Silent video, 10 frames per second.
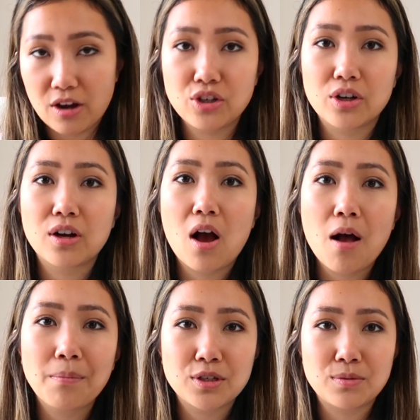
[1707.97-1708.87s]
on your
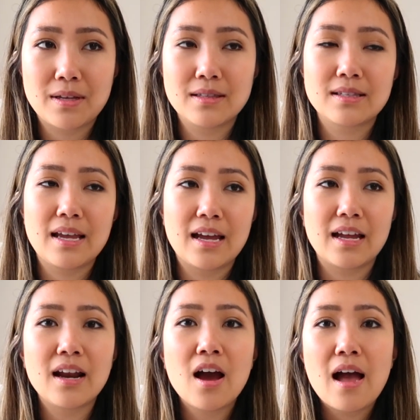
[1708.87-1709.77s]
accomplishments
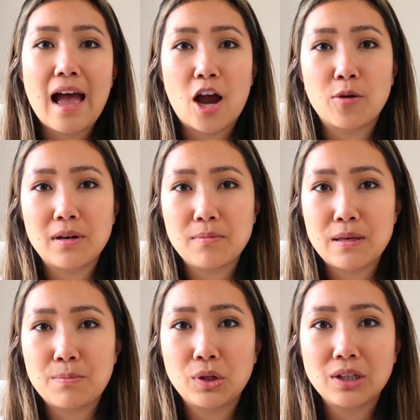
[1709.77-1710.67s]
and how many
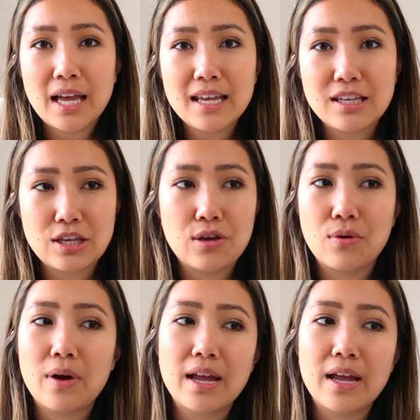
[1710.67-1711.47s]
people like you